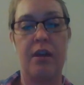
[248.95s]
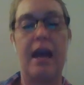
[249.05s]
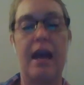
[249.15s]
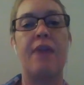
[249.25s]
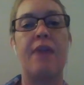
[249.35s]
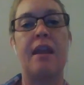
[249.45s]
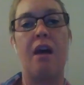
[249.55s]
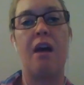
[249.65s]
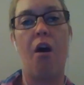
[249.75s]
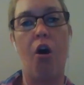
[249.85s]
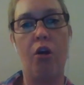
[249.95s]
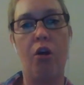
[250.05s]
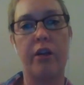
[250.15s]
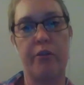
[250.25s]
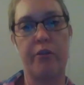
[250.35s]
And then
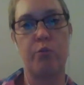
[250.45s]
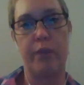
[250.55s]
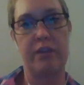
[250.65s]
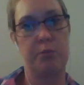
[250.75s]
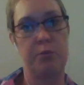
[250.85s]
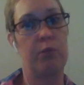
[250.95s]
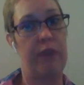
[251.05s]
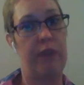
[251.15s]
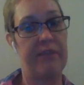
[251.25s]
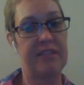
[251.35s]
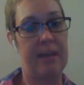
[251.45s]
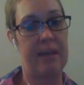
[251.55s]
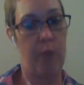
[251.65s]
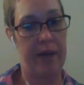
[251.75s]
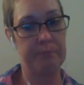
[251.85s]
all other weeks will run the same
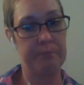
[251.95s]
way.